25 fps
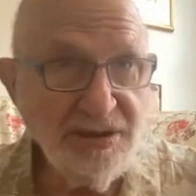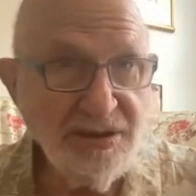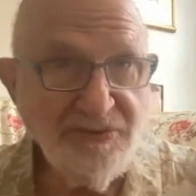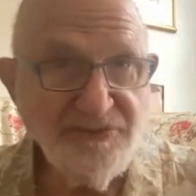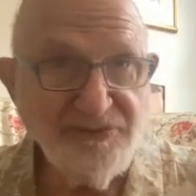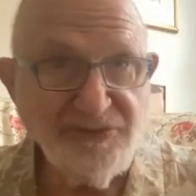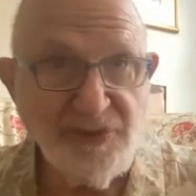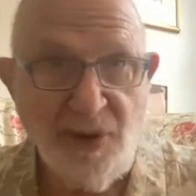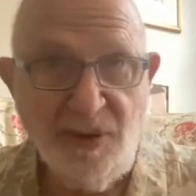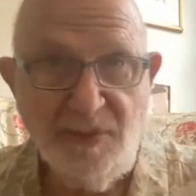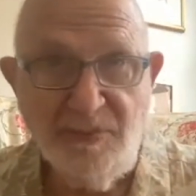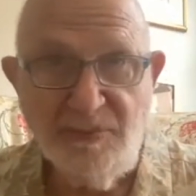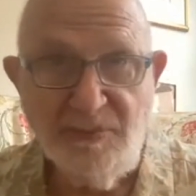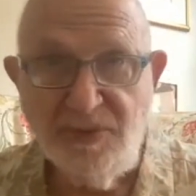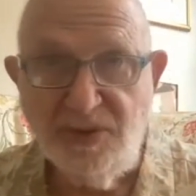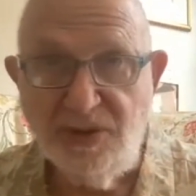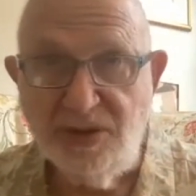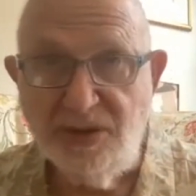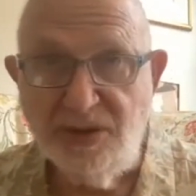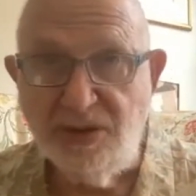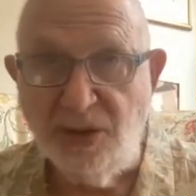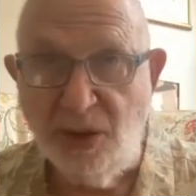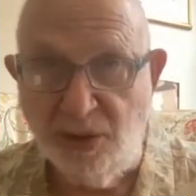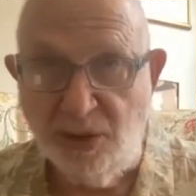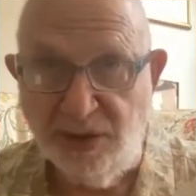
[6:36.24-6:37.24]
from
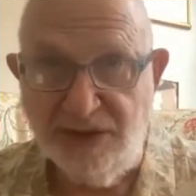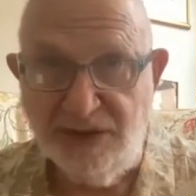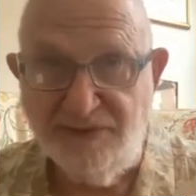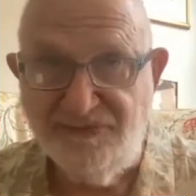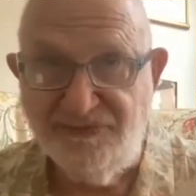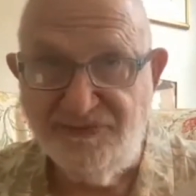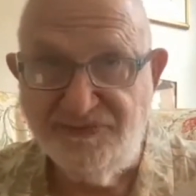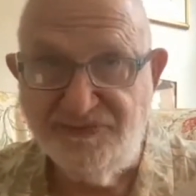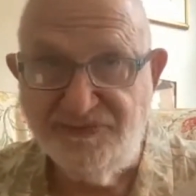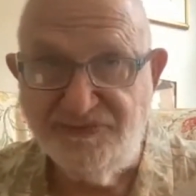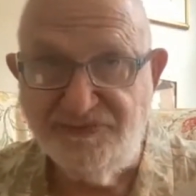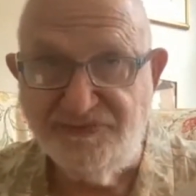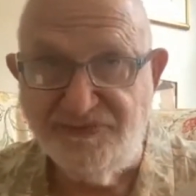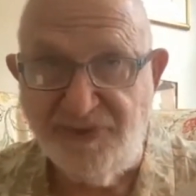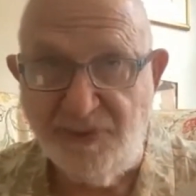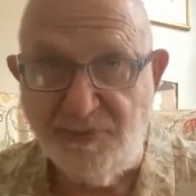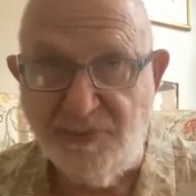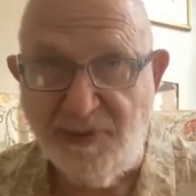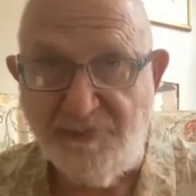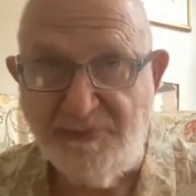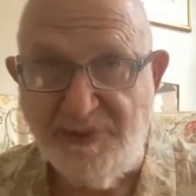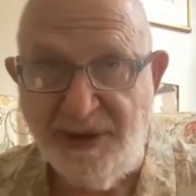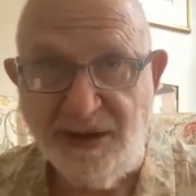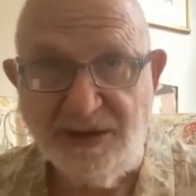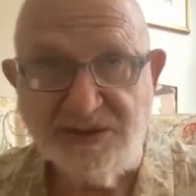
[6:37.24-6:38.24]
learning from
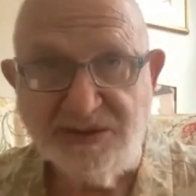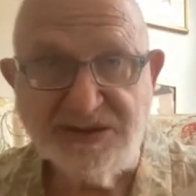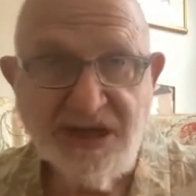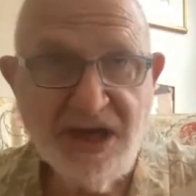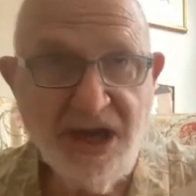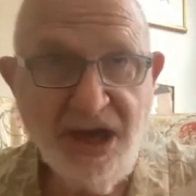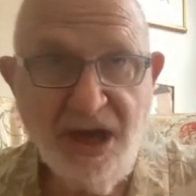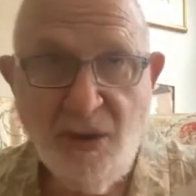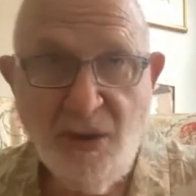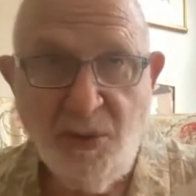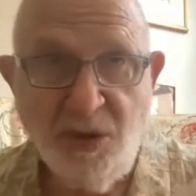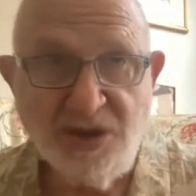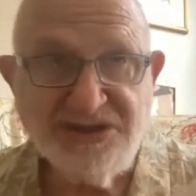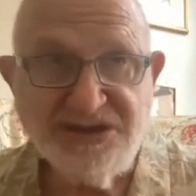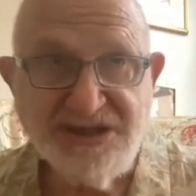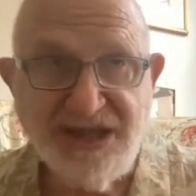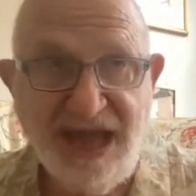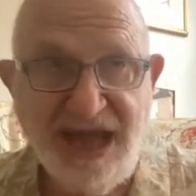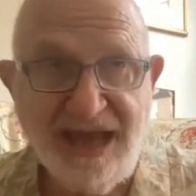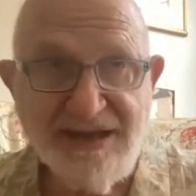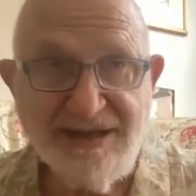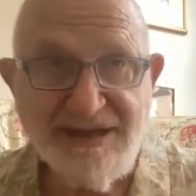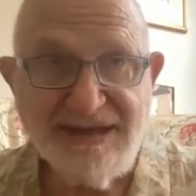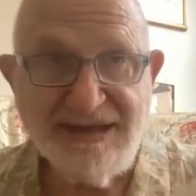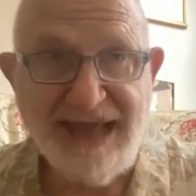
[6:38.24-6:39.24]
their parents. What's
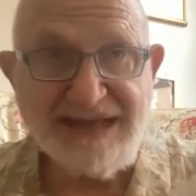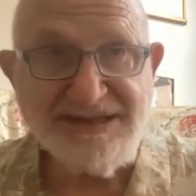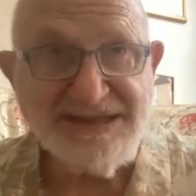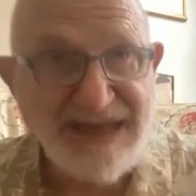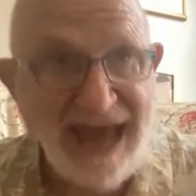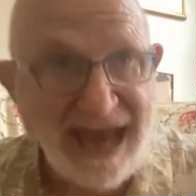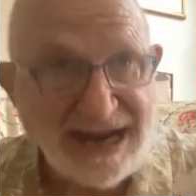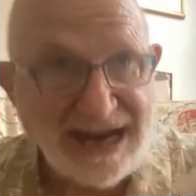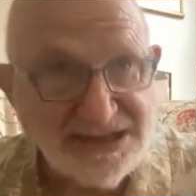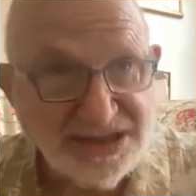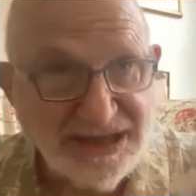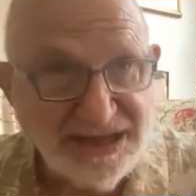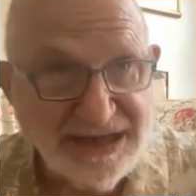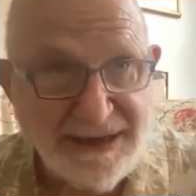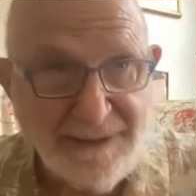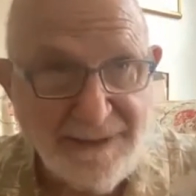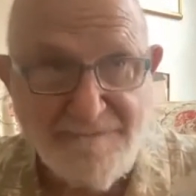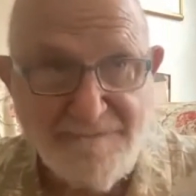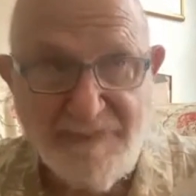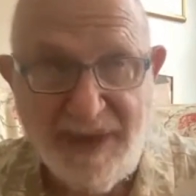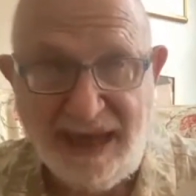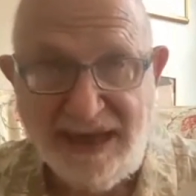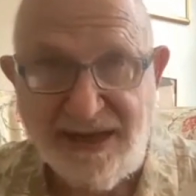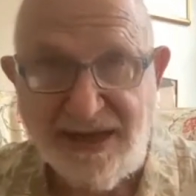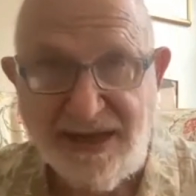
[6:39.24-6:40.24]
that? That's actually
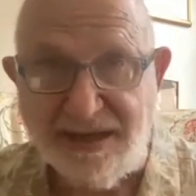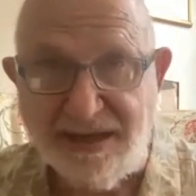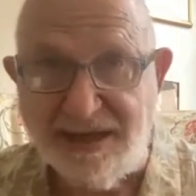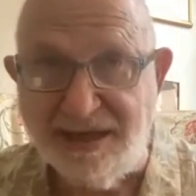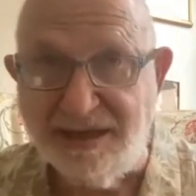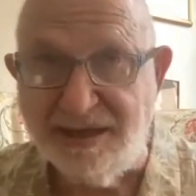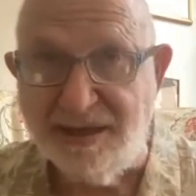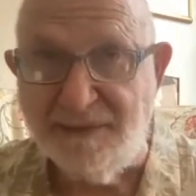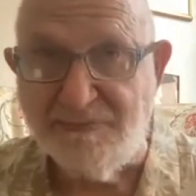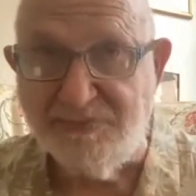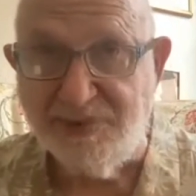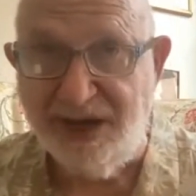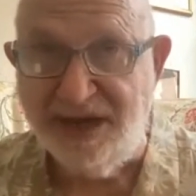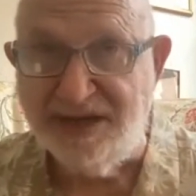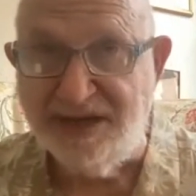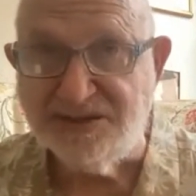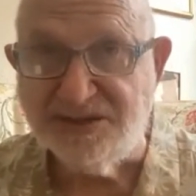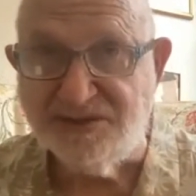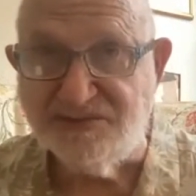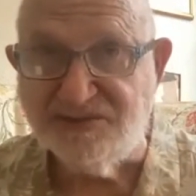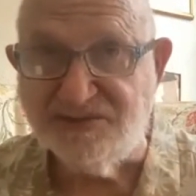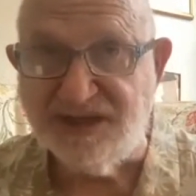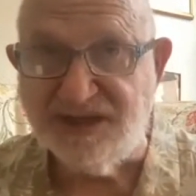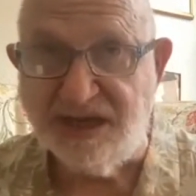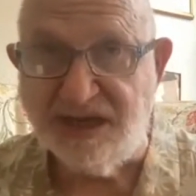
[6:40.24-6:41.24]
embedded in a
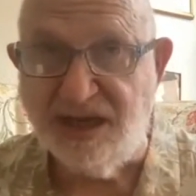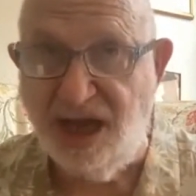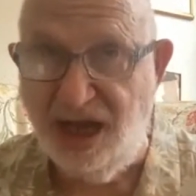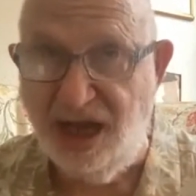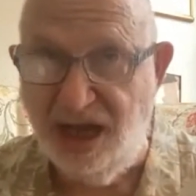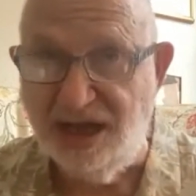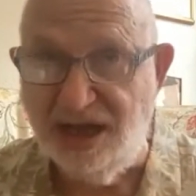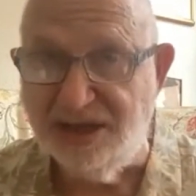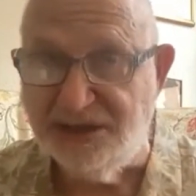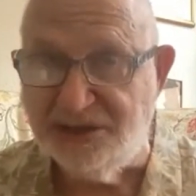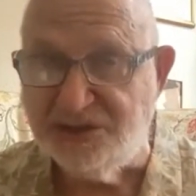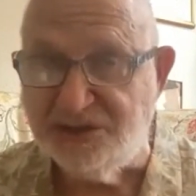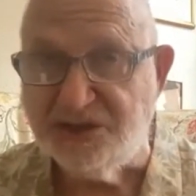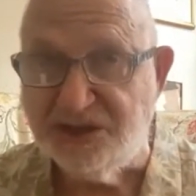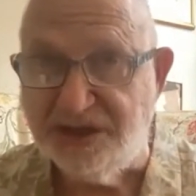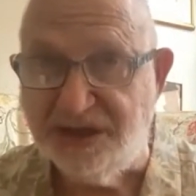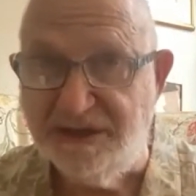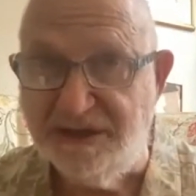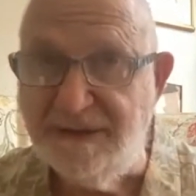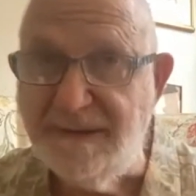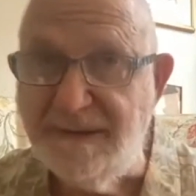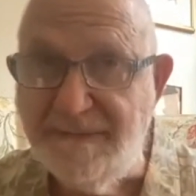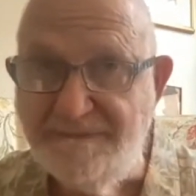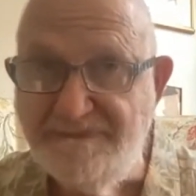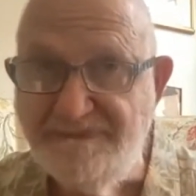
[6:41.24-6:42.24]
branch of
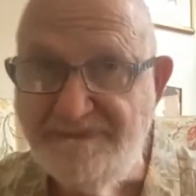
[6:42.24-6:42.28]
psychology.